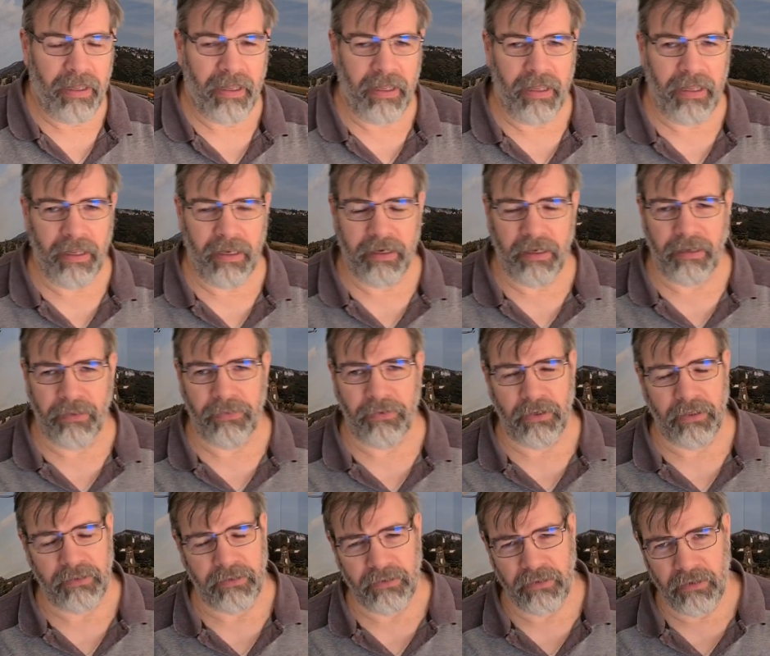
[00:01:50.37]
And I
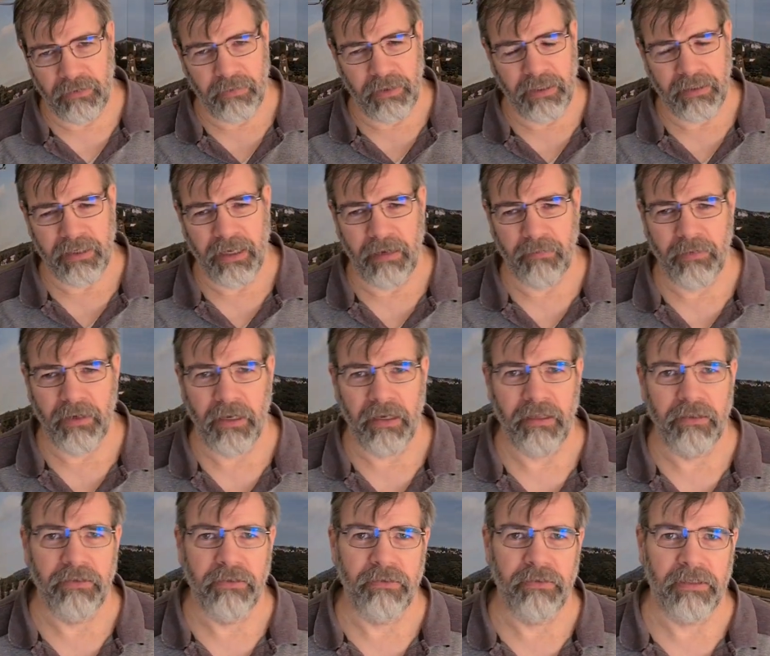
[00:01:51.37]
thought, you know what, I'm gonna
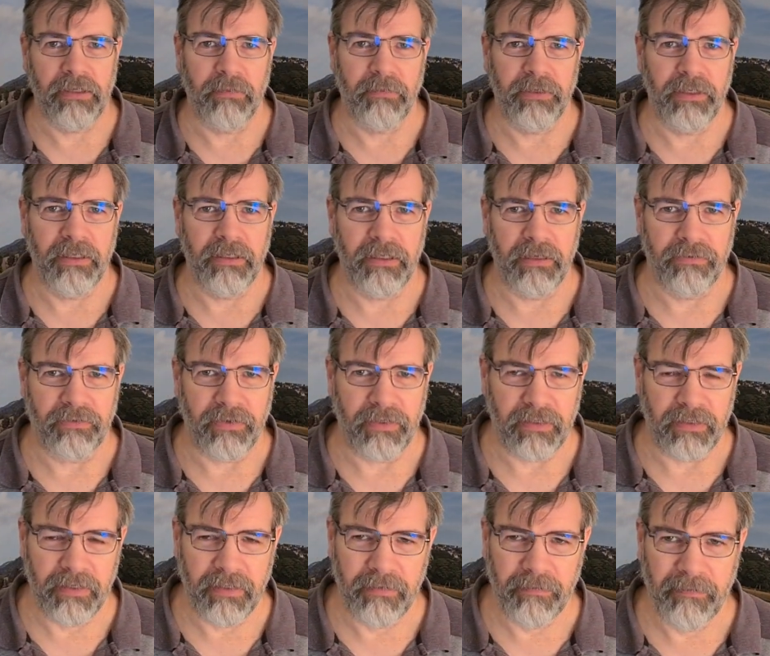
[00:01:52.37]
do something different.
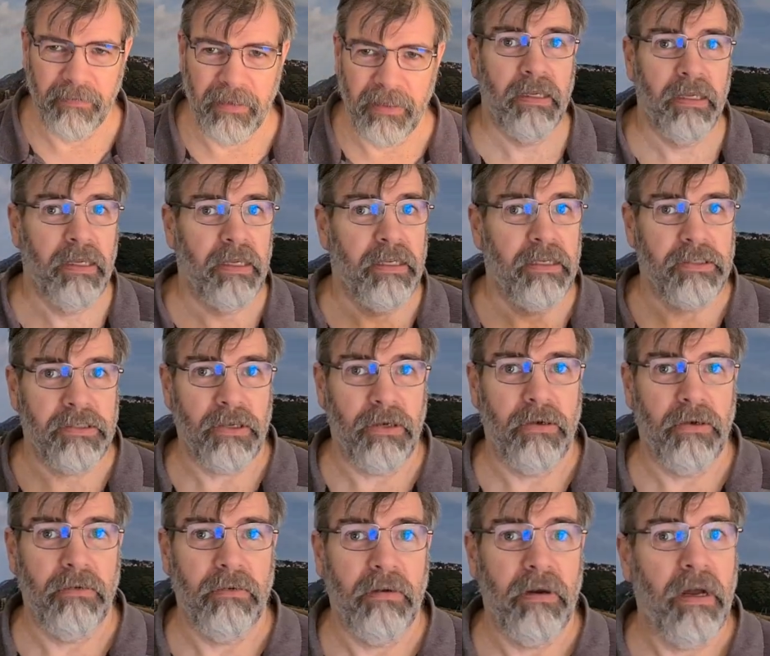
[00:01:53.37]

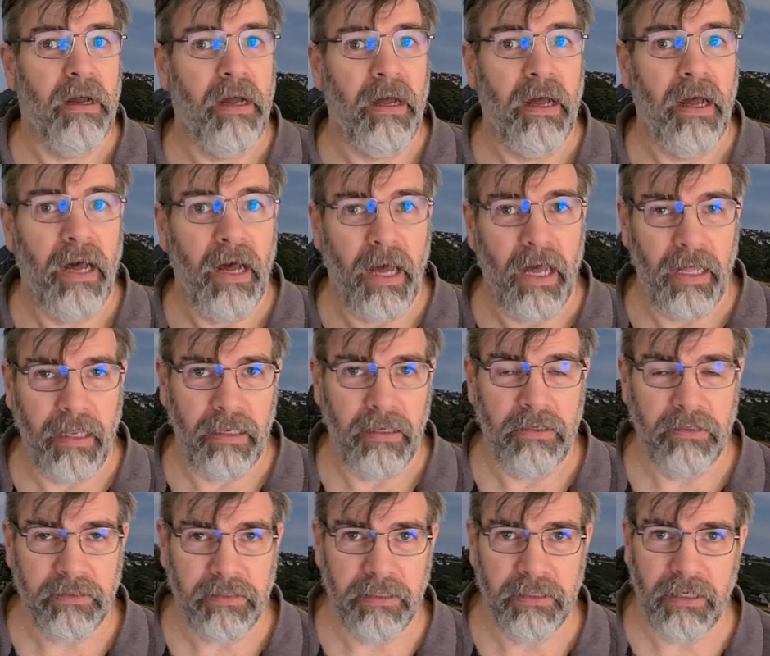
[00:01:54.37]
So I
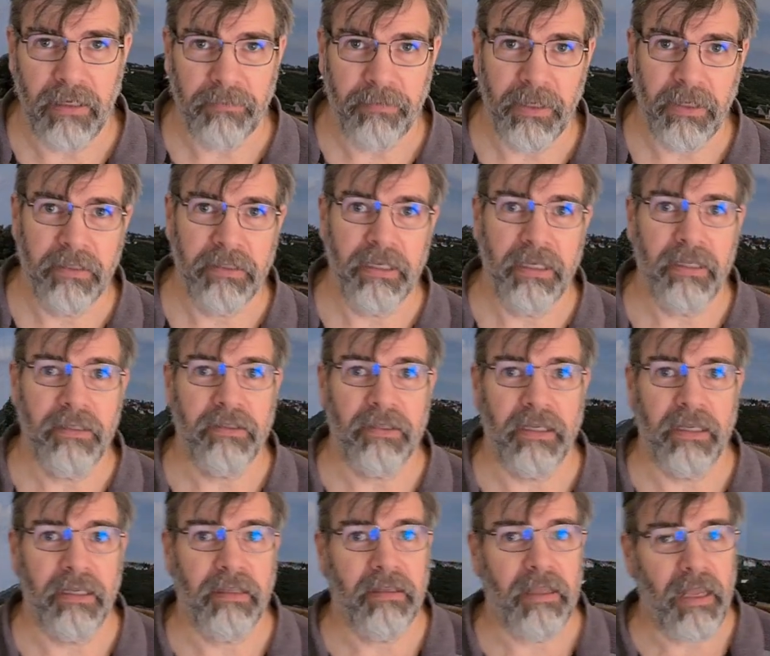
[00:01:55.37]
looked it up on the
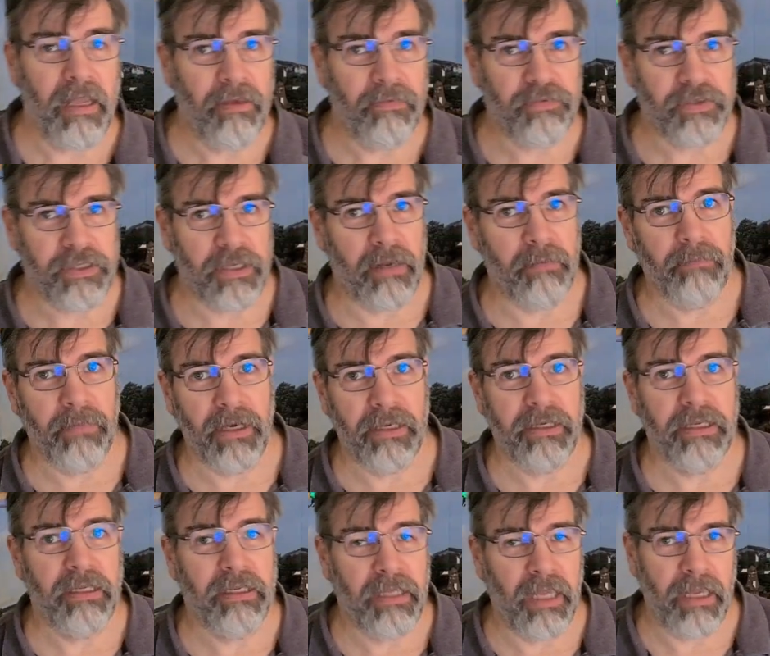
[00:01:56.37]
internet if
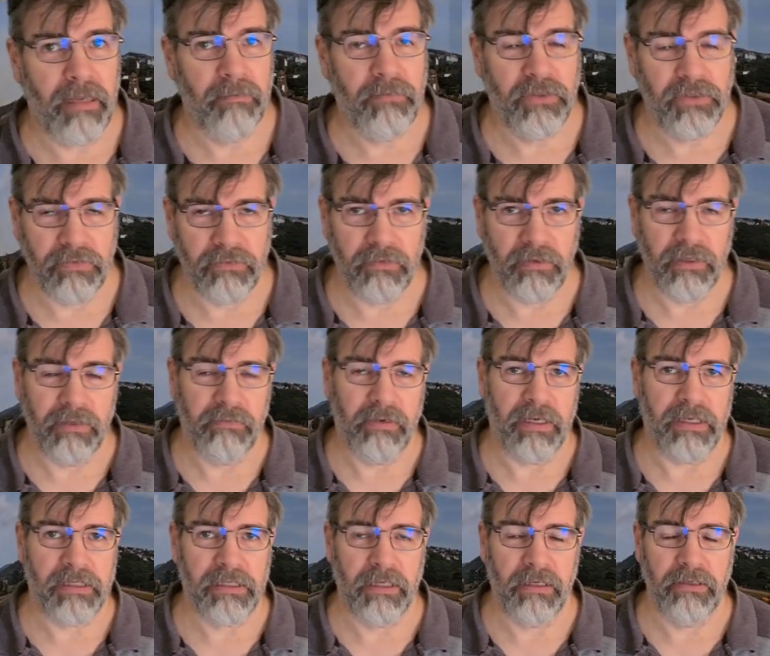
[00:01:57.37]
somebody came to a
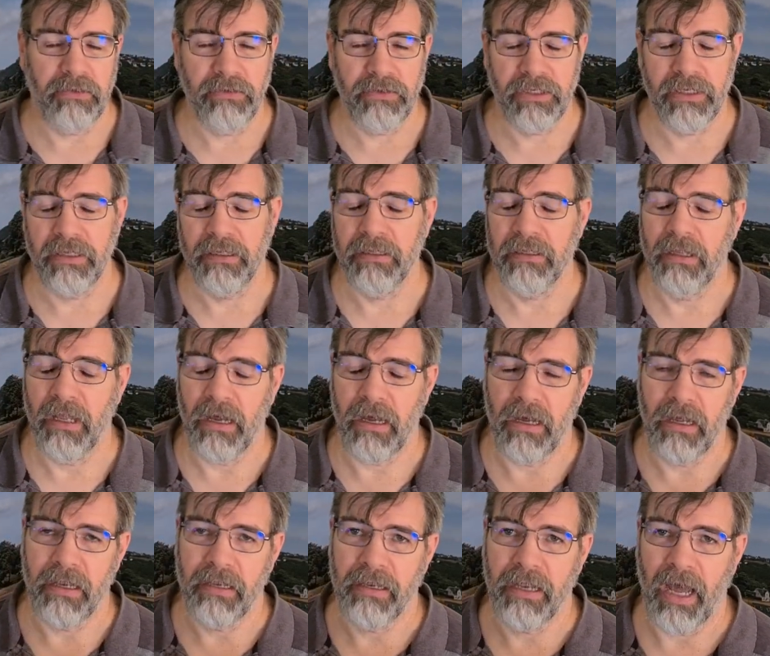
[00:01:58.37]
resolution
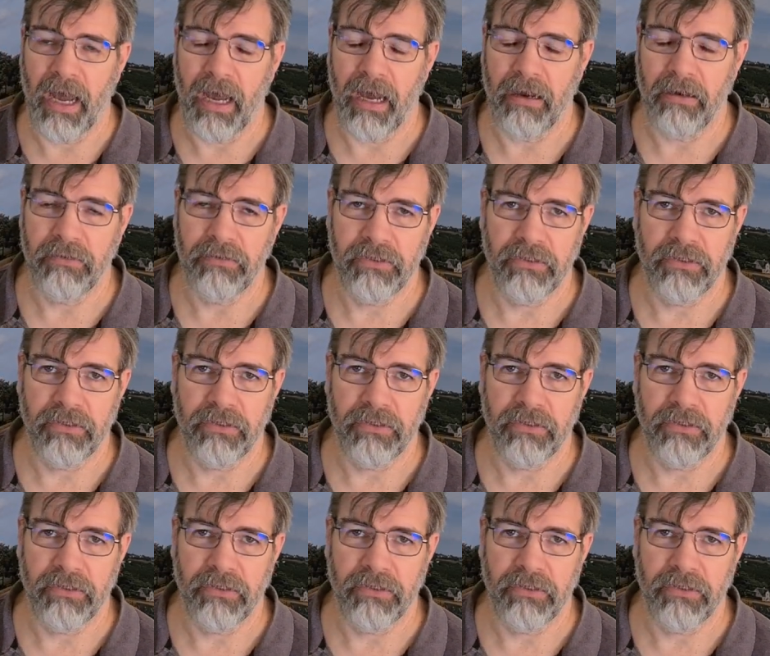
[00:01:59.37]
on how